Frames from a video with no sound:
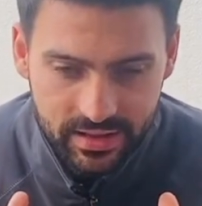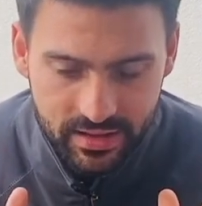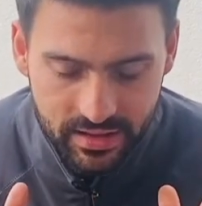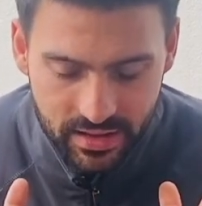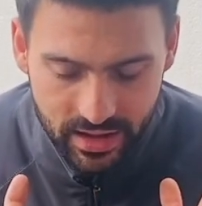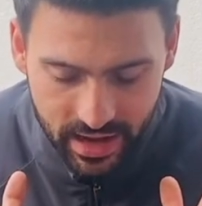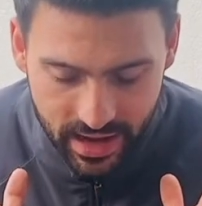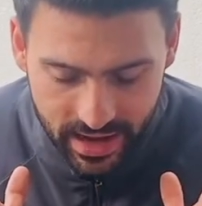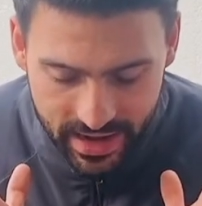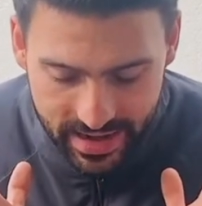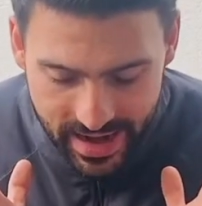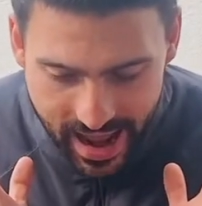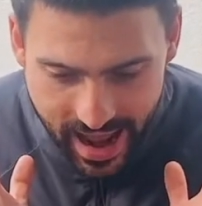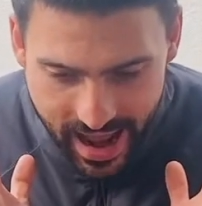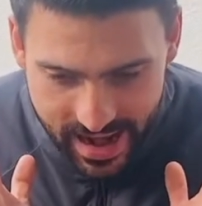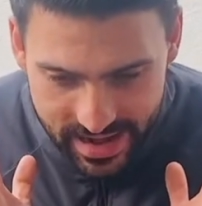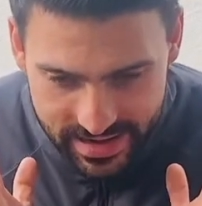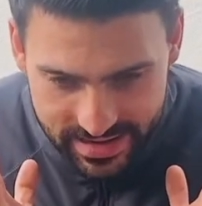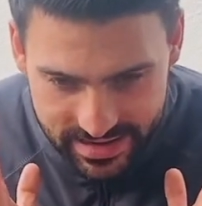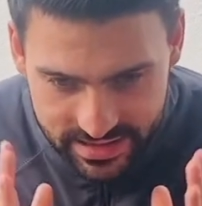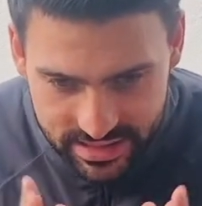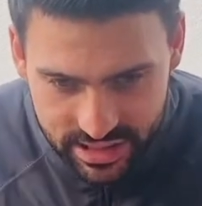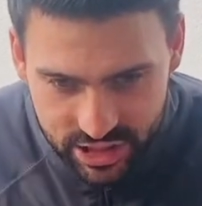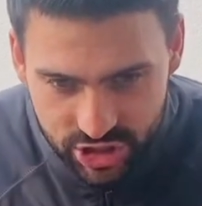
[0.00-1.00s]
an
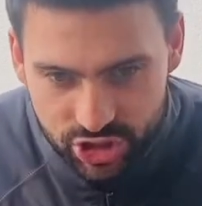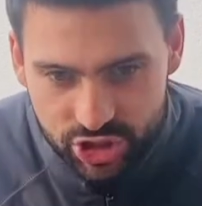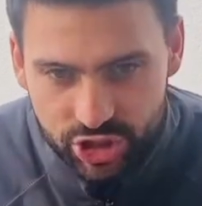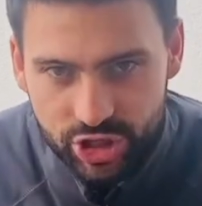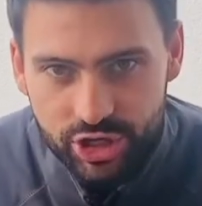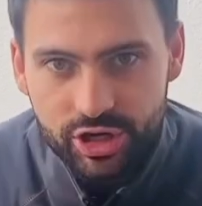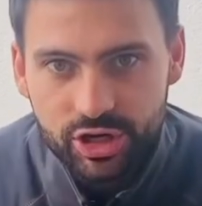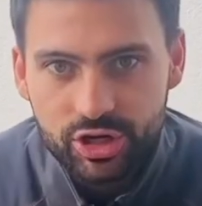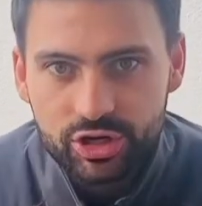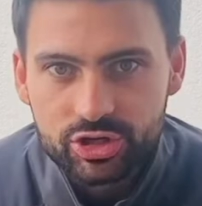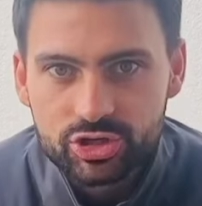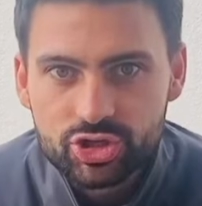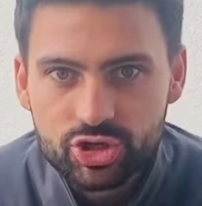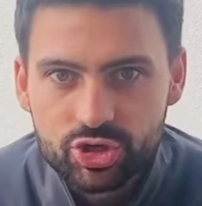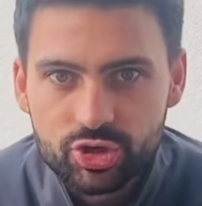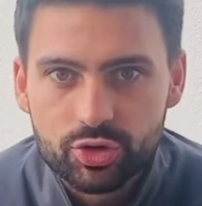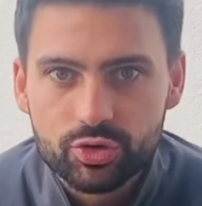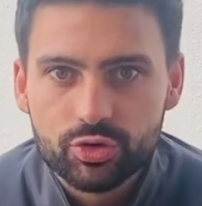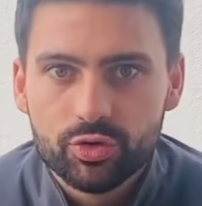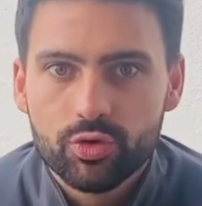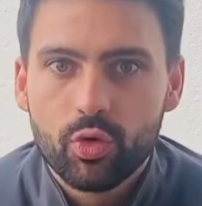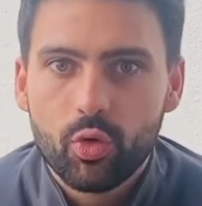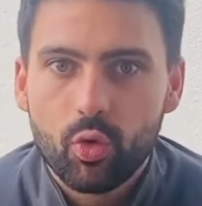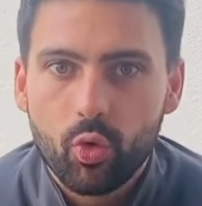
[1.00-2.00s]
addition
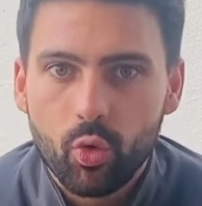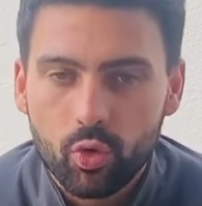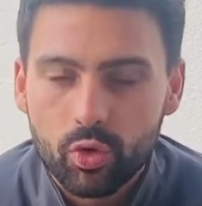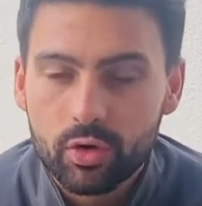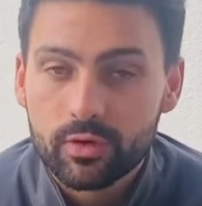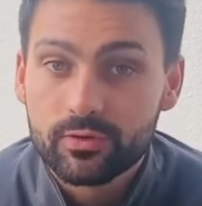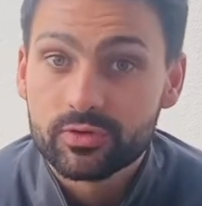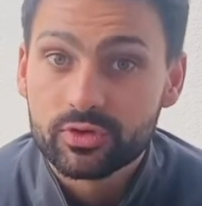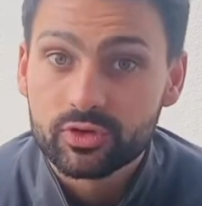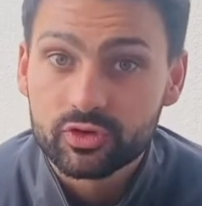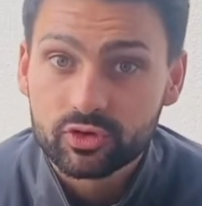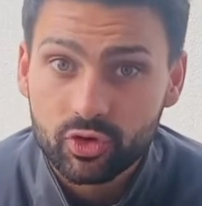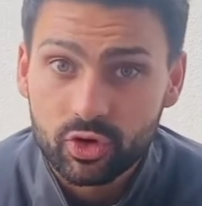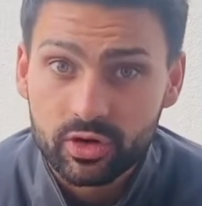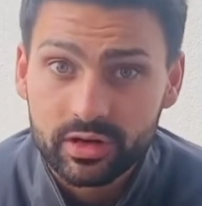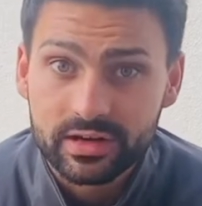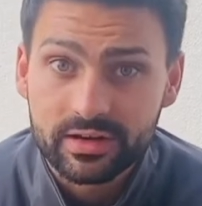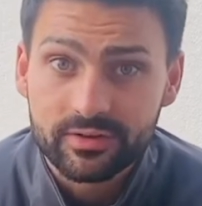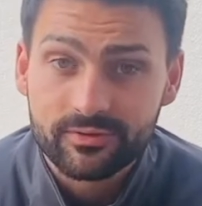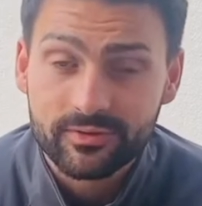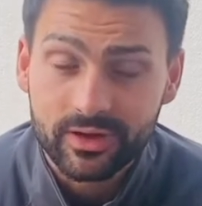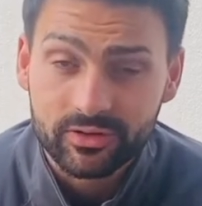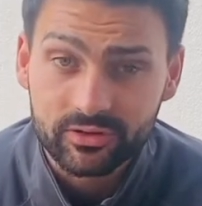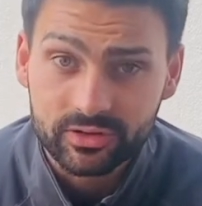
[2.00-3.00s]
to all of the
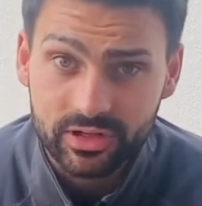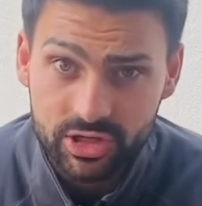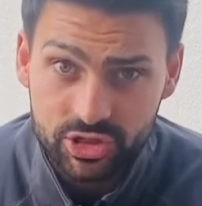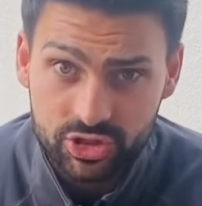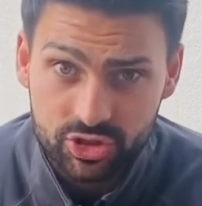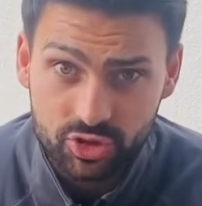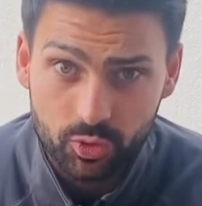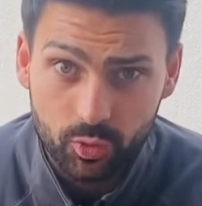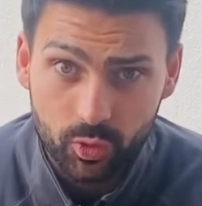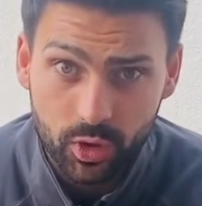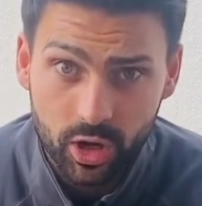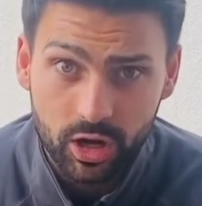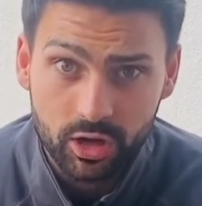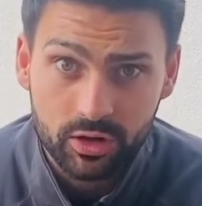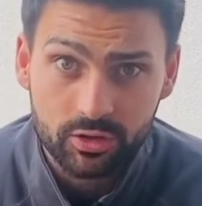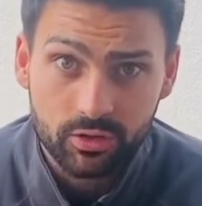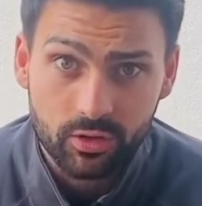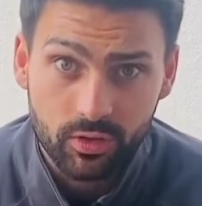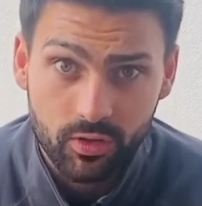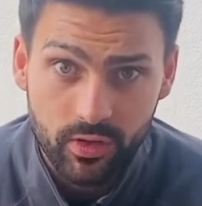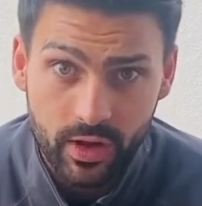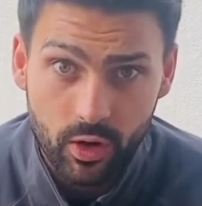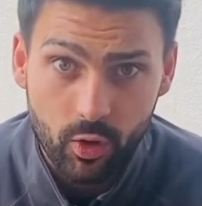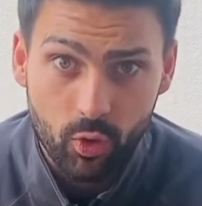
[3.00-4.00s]
solid foundational work
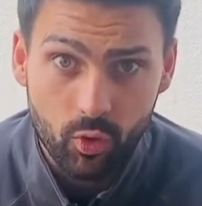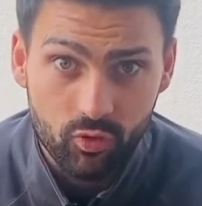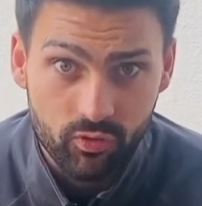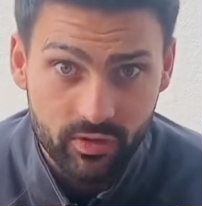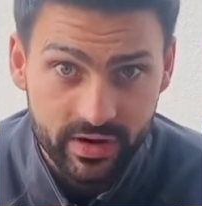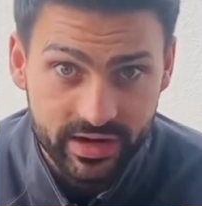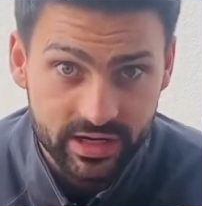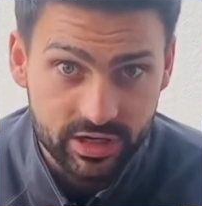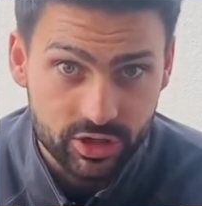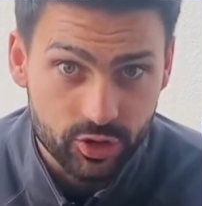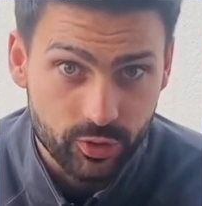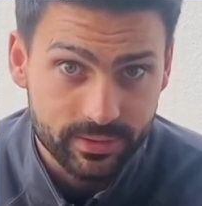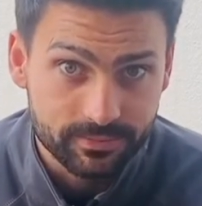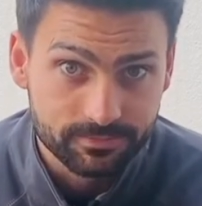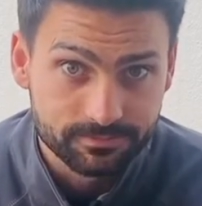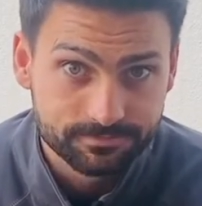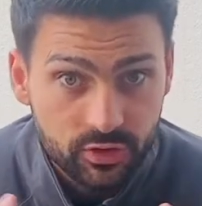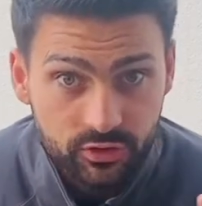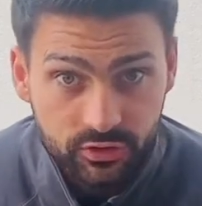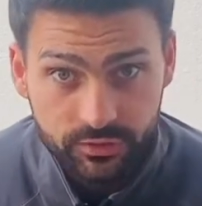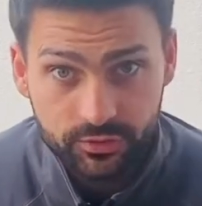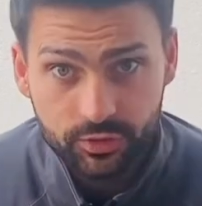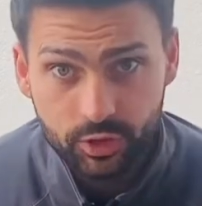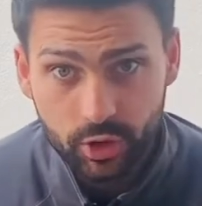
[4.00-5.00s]
that they're already doing.
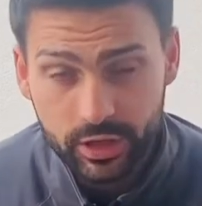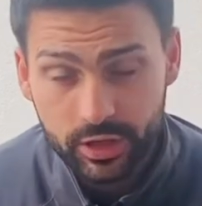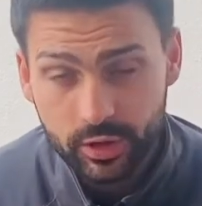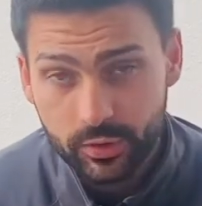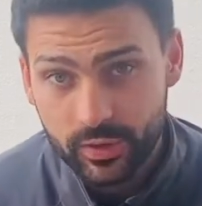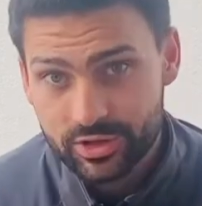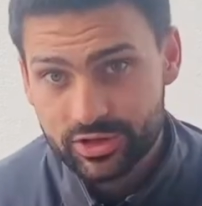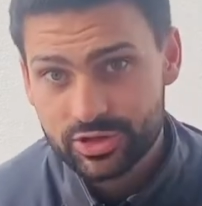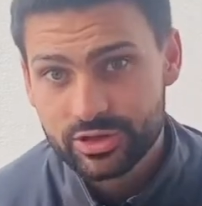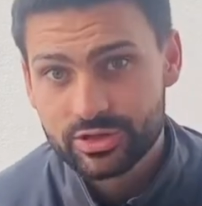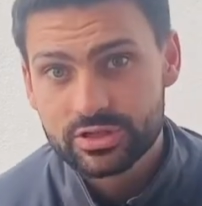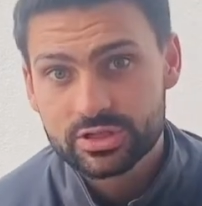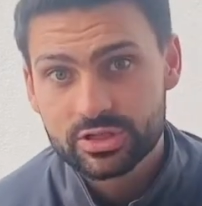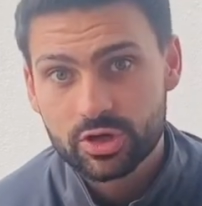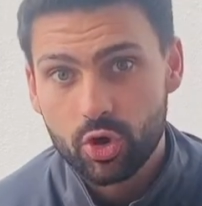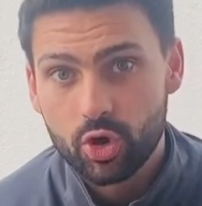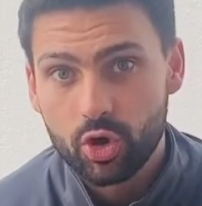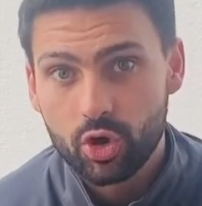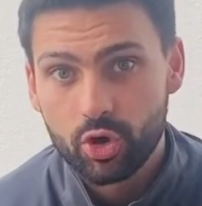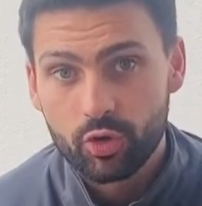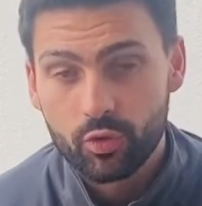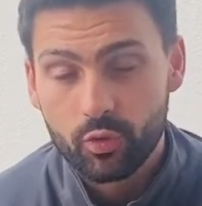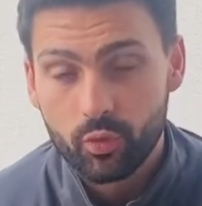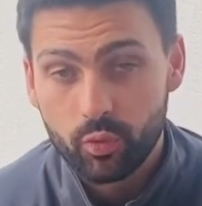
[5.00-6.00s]
So if you've got any questions
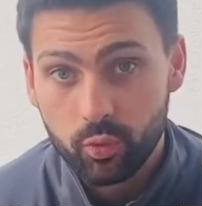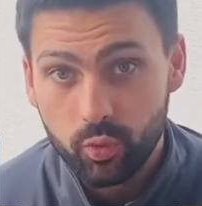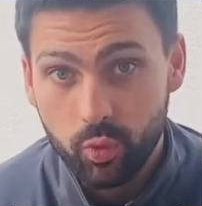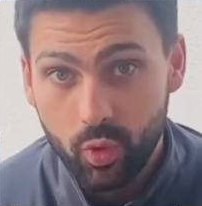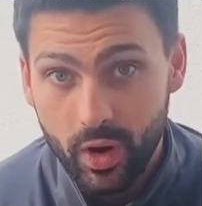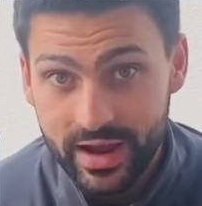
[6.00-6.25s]
on what